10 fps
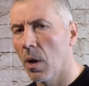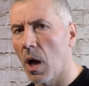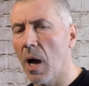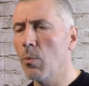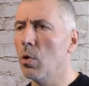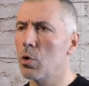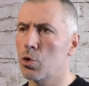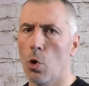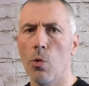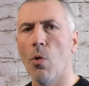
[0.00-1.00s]
I'm gonna
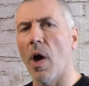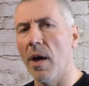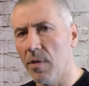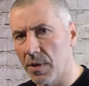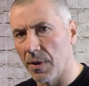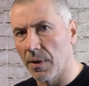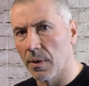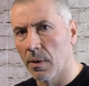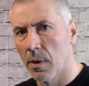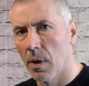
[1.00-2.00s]
show you everything.
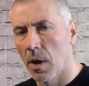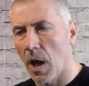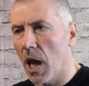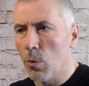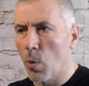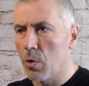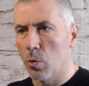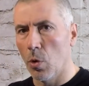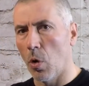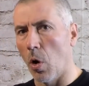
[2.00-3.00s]
And when you
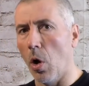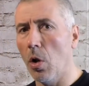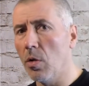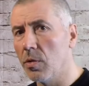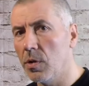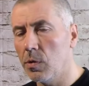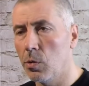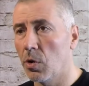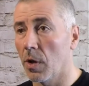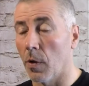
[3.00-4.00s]
know all of this,
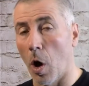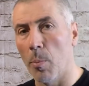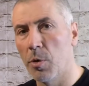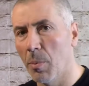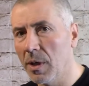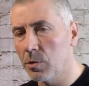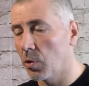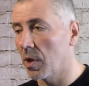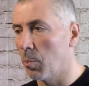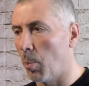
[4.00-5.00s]
you can optimize, you
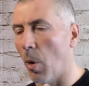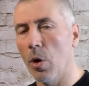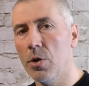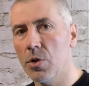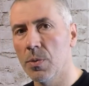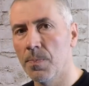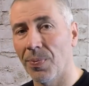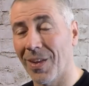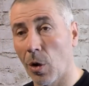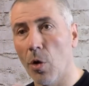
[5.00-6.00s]
can polish
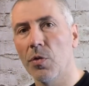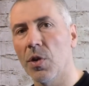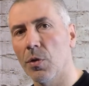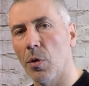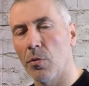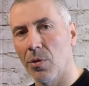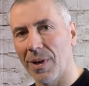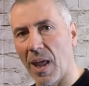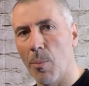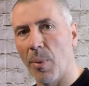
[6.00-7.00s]
the content of your
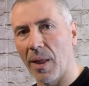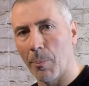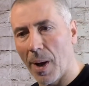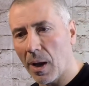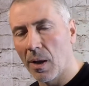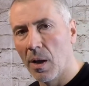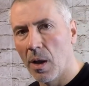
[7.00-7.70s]
camping bag.